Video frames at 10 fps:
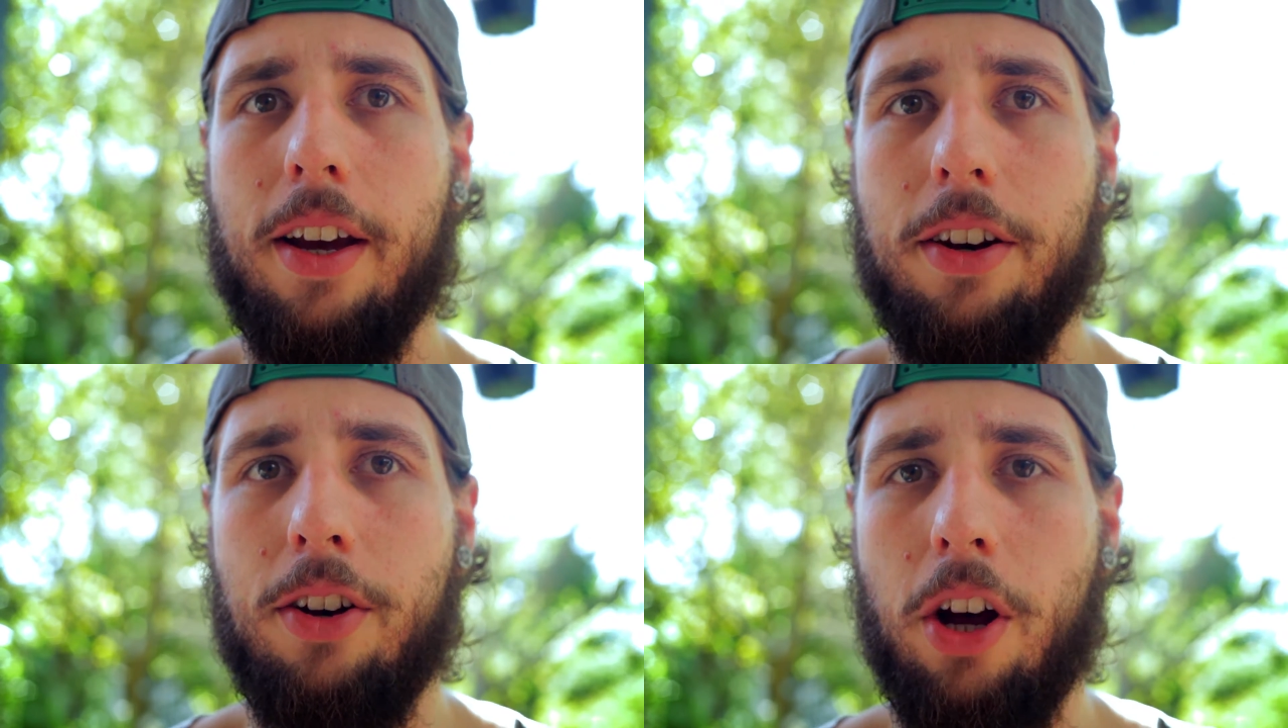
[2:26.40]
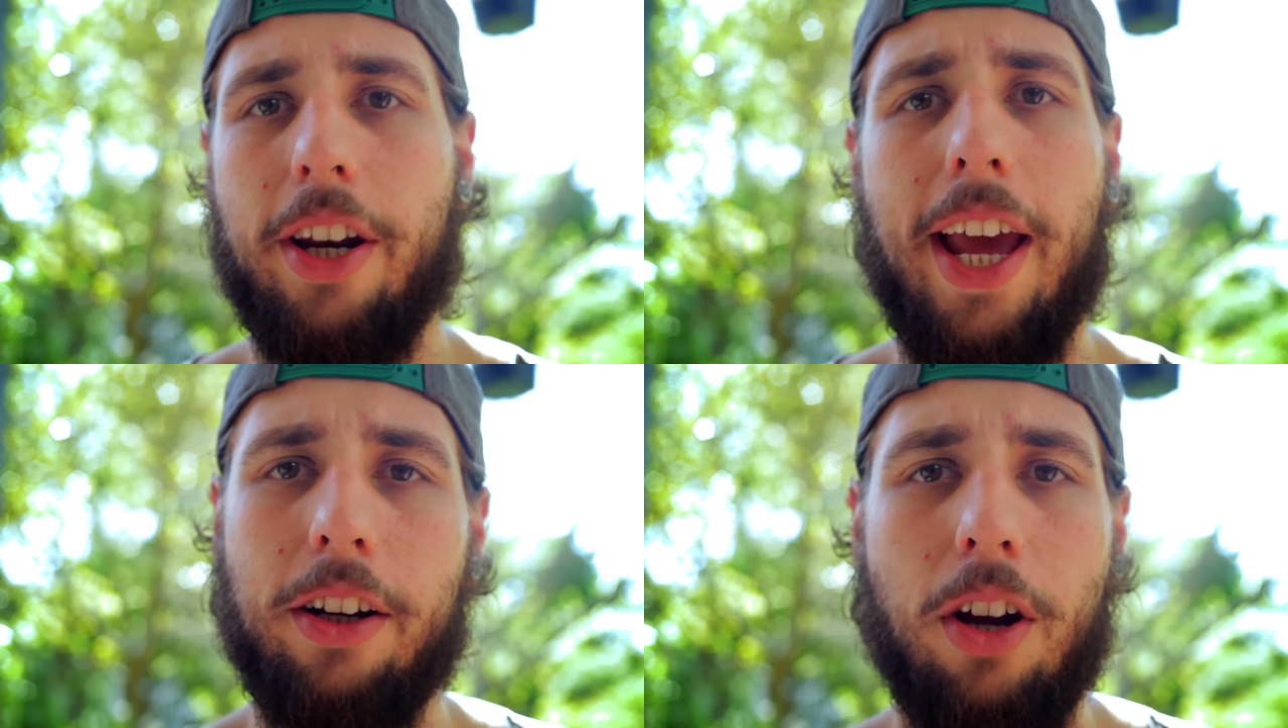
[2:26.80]
not
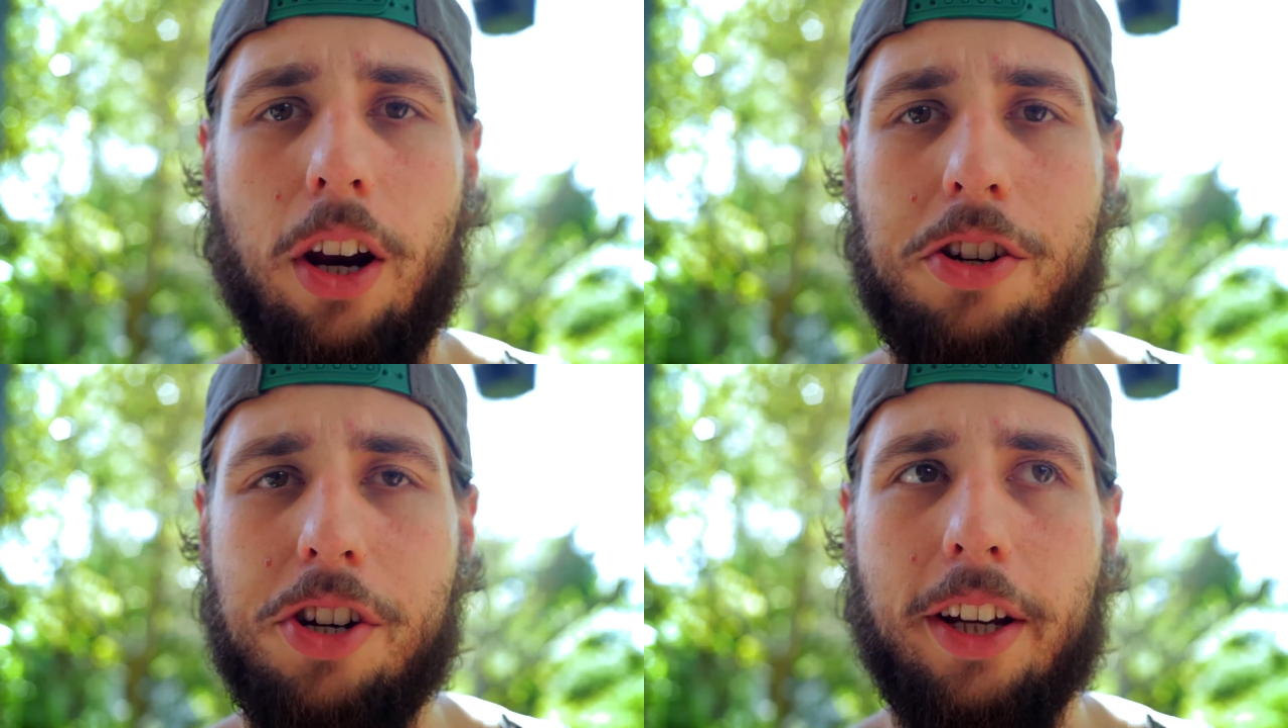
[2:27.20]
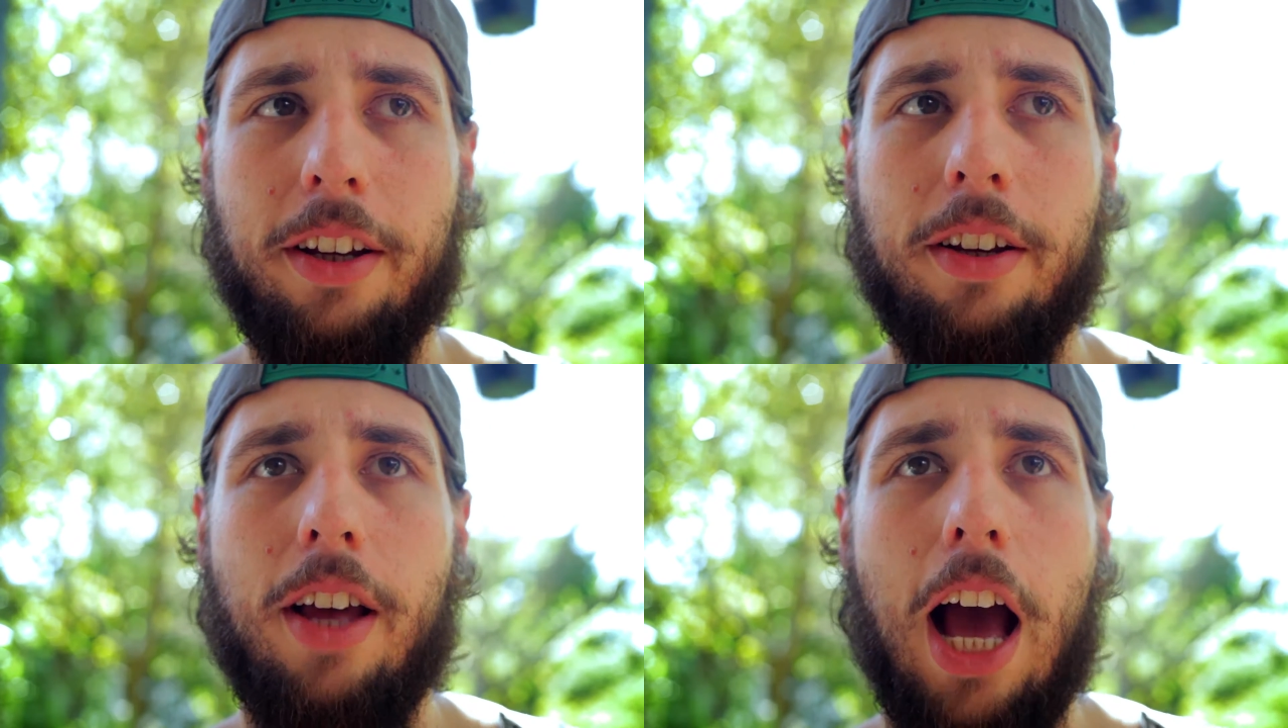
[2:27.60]

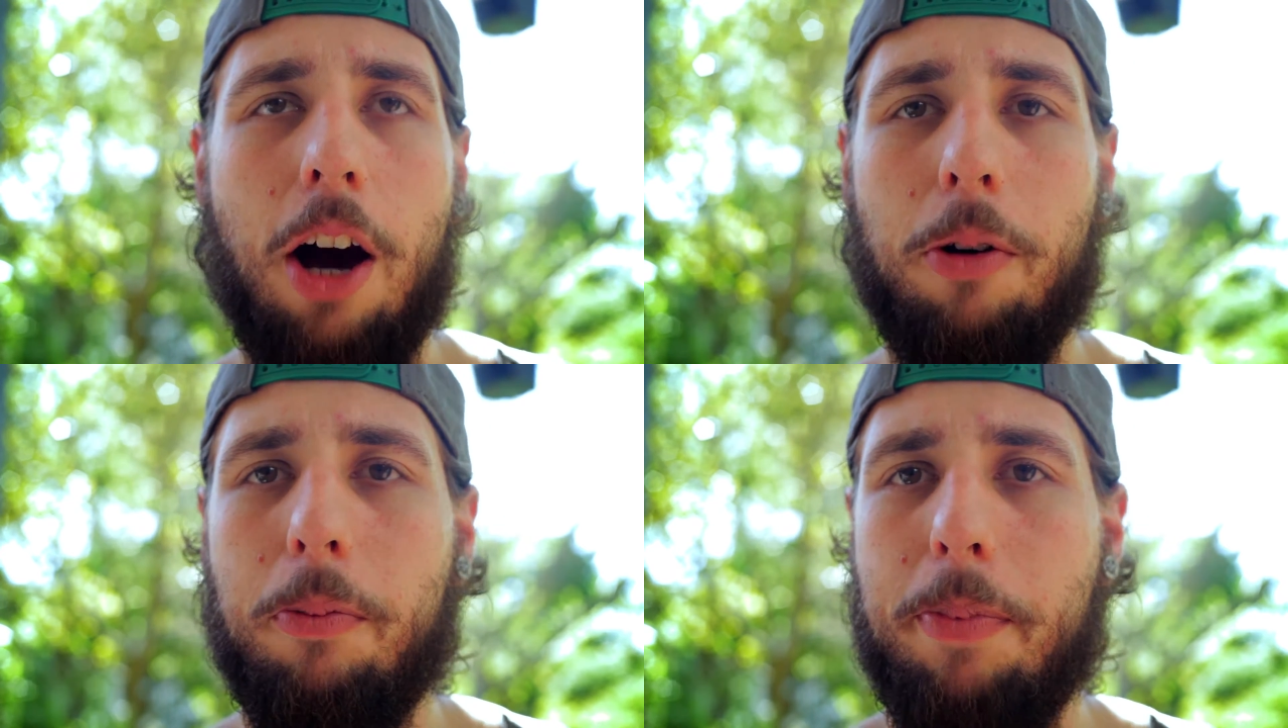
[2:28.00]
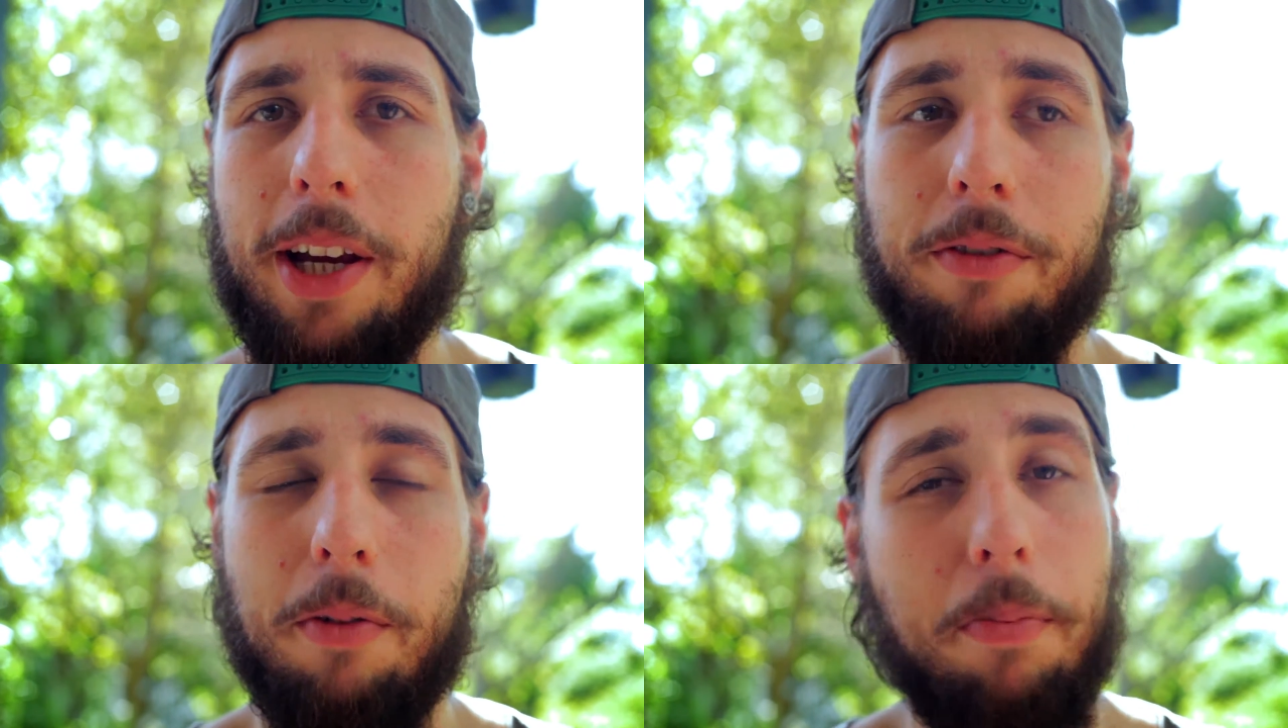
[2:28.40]
acknowledging how
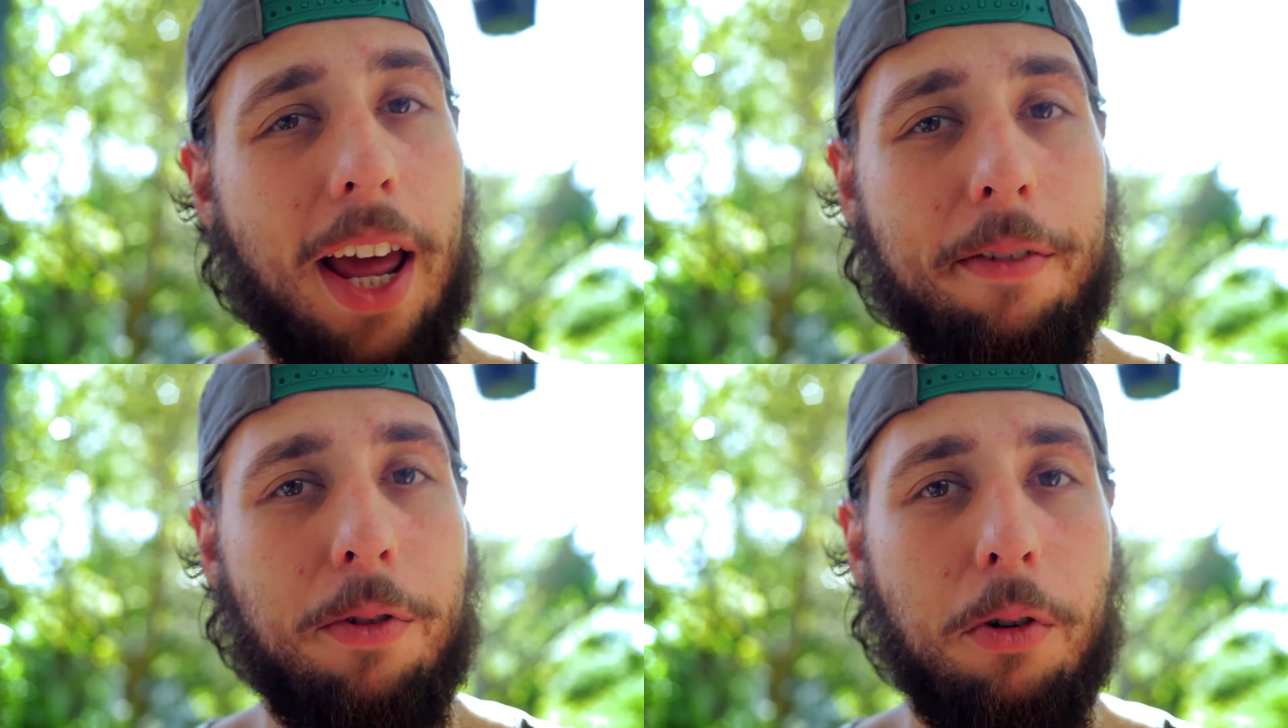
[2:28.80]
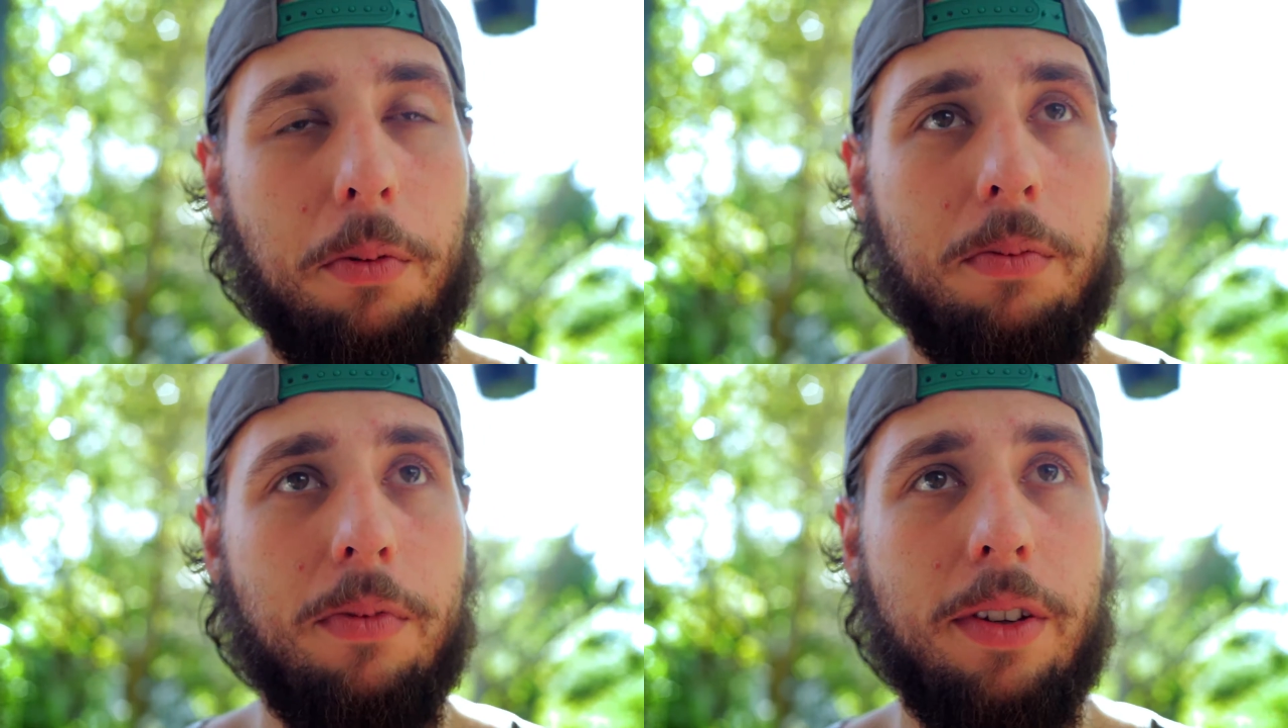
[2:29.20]
big of a
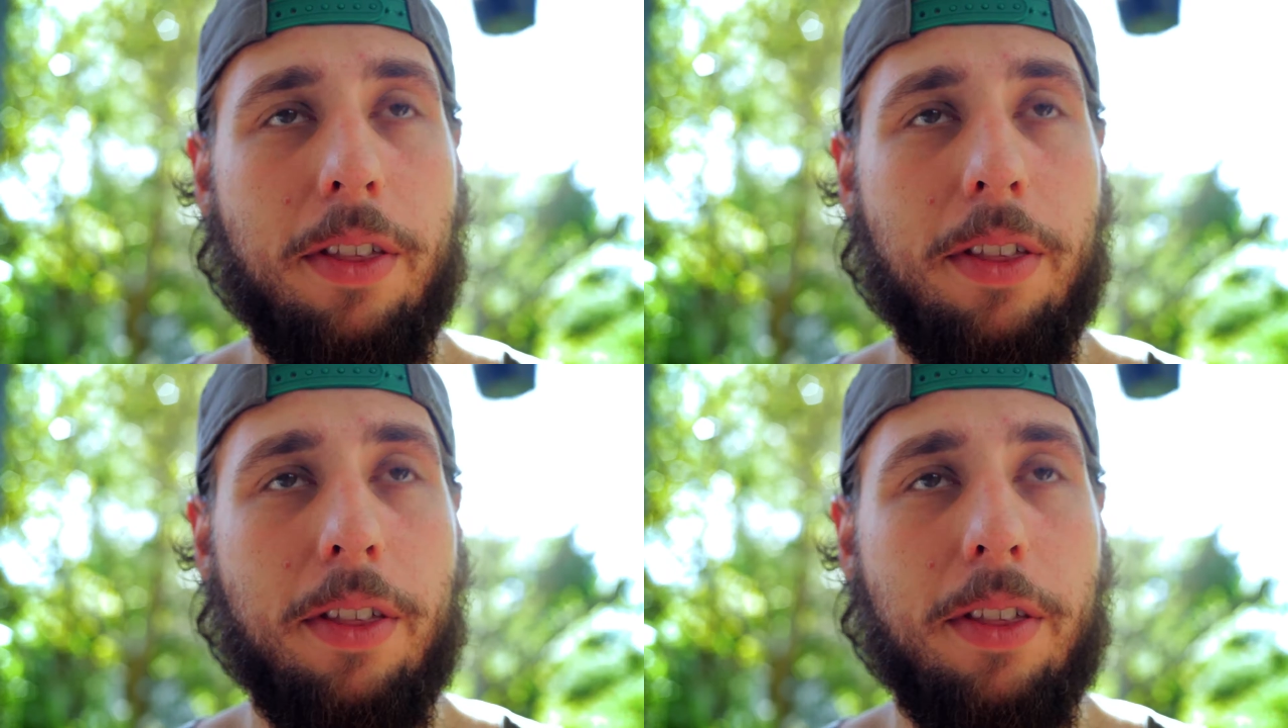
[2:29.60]
platform